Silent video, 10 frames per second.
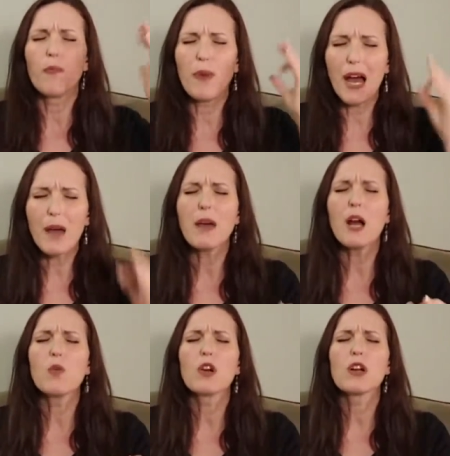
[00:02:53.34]
By
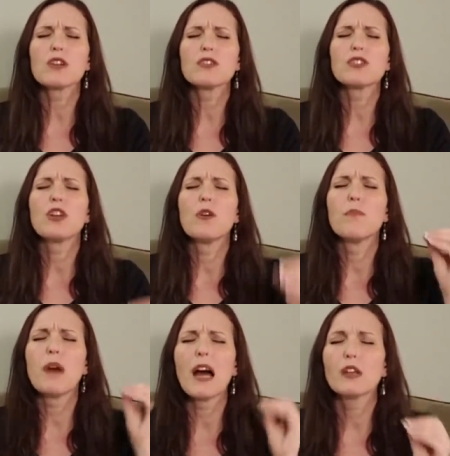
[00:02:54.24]
my words,
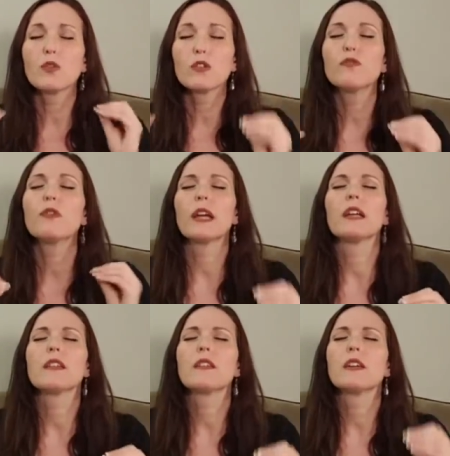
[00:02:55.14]
by your
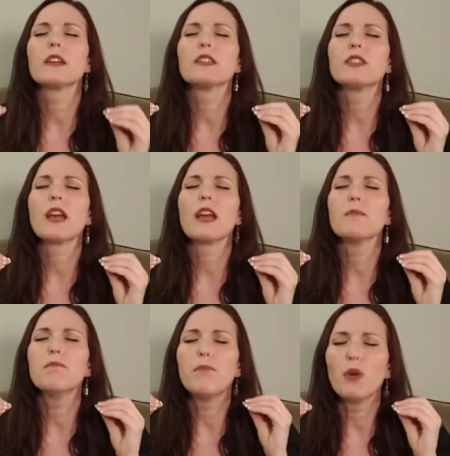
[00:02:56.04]
faith, there is
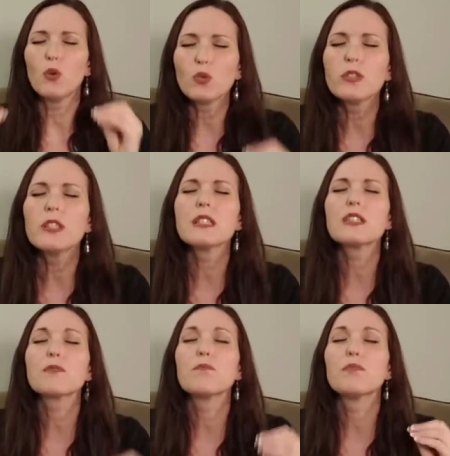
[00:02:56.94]
a
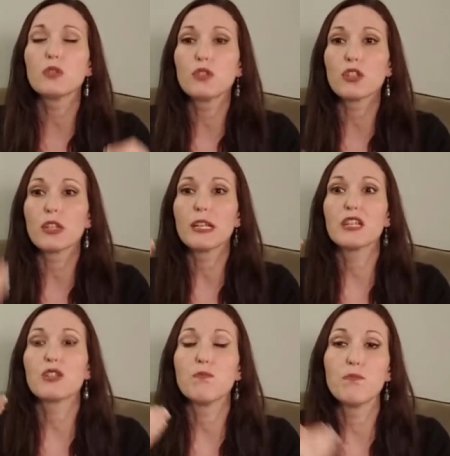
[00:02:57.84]
boldness booster. He
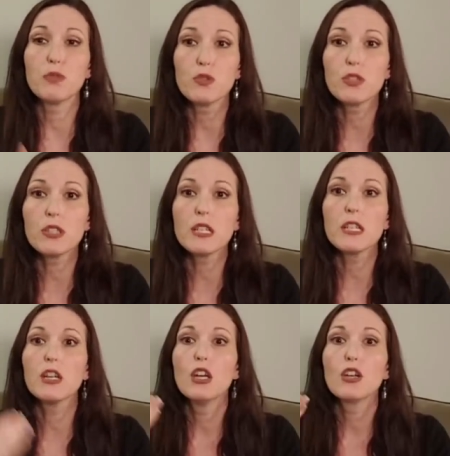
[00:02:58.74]
is
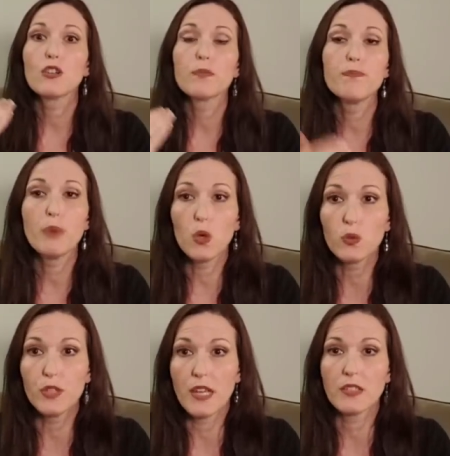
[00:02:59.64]
boosting your
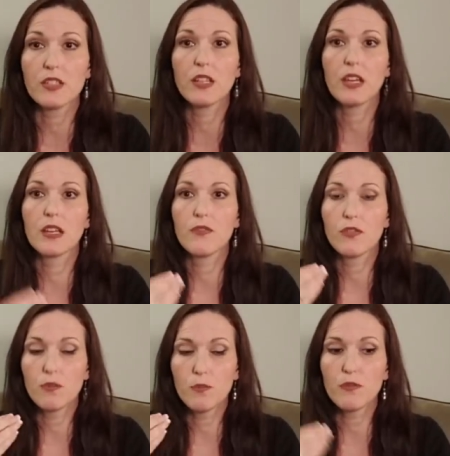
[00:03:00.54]
boldness. And if
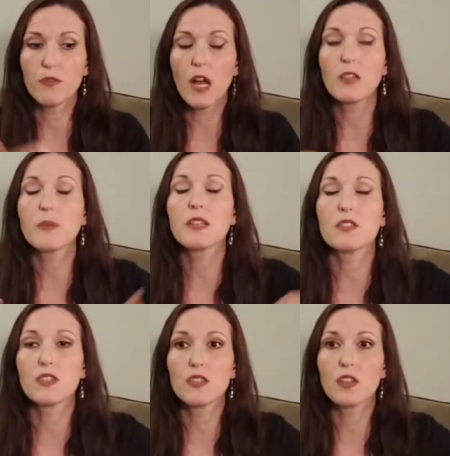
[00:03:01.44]
you've been following me,
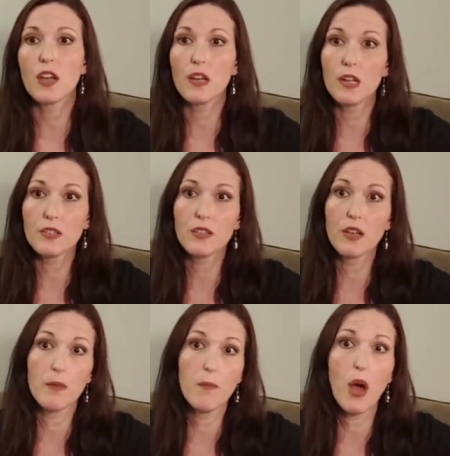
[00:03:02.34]
this is a, a,
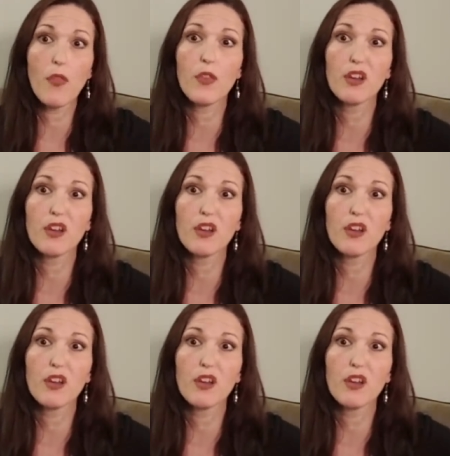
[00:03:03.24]
a month